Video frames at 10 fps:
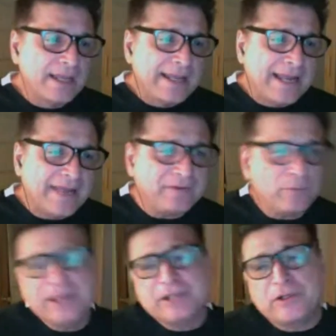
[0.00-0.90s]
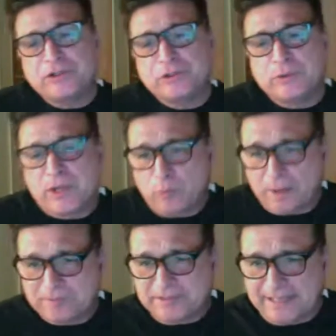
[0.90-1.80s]
If they want to go to
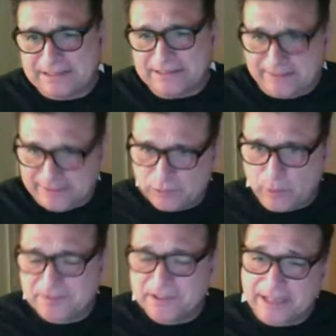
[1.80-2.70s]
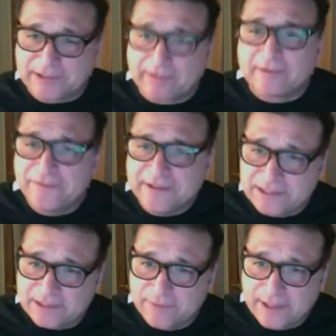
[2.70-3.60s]
websites and say these websites are offensive
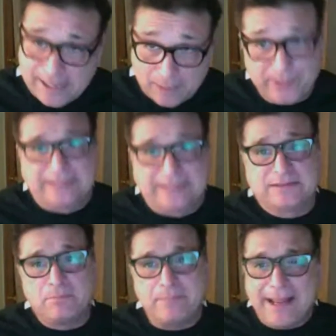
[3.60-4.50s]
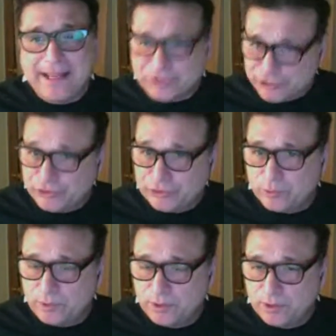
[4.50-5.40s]
and we're going to demand you
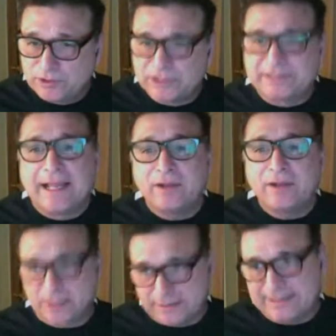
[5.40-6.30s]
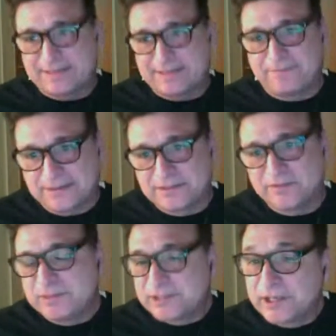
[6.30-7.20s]
to tell us that it's offensive
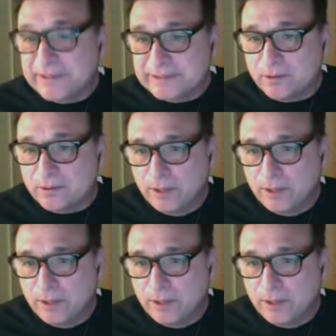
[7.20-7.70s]
material,